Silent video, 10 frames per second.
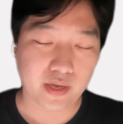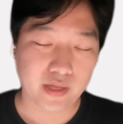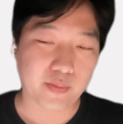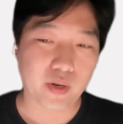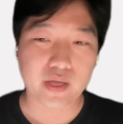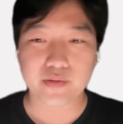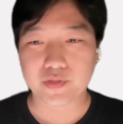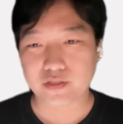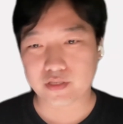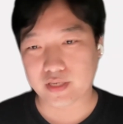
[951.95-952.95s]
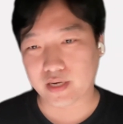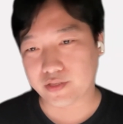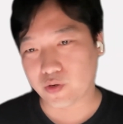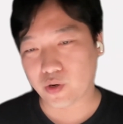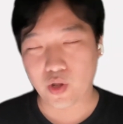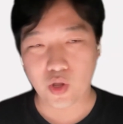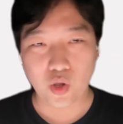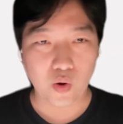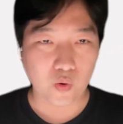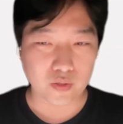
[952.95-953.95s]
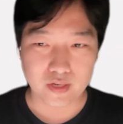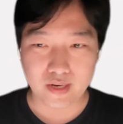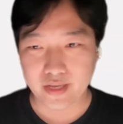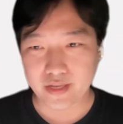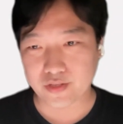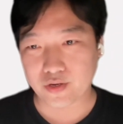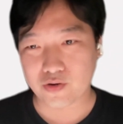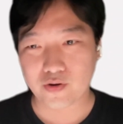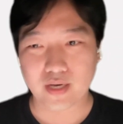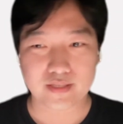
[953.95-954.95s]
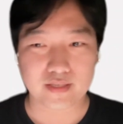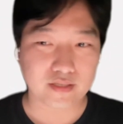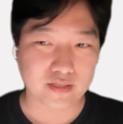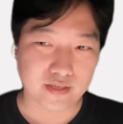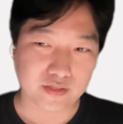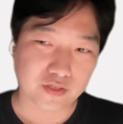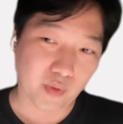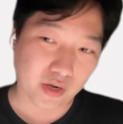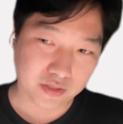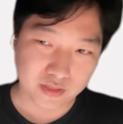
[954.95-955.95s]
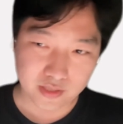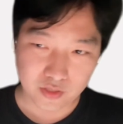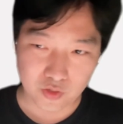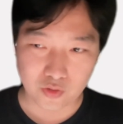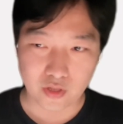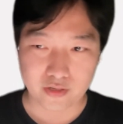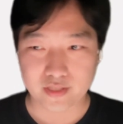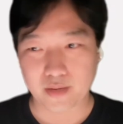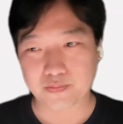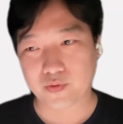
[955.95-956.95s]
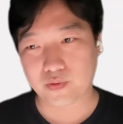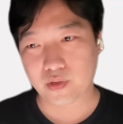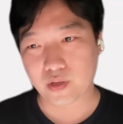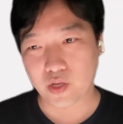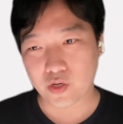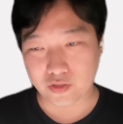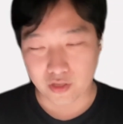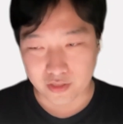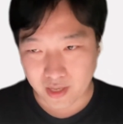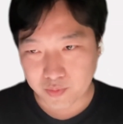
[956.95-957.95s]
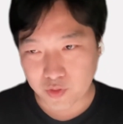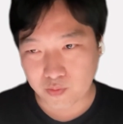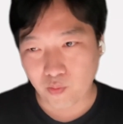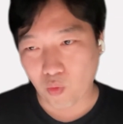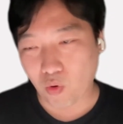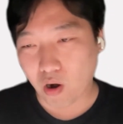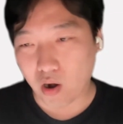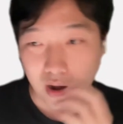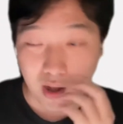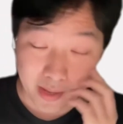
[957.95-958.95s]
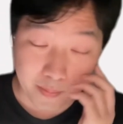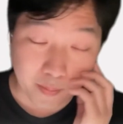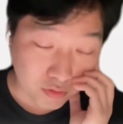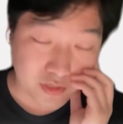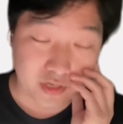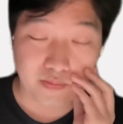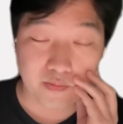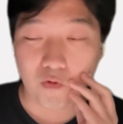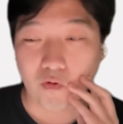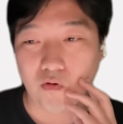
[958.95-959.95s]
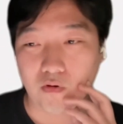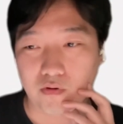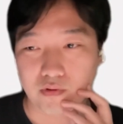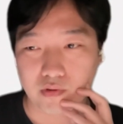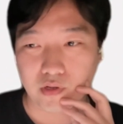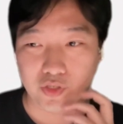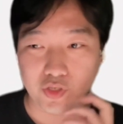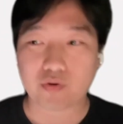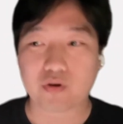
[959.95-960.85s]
And I believe the designer or the leader who has a designer's mindset could adapt more a positive or a new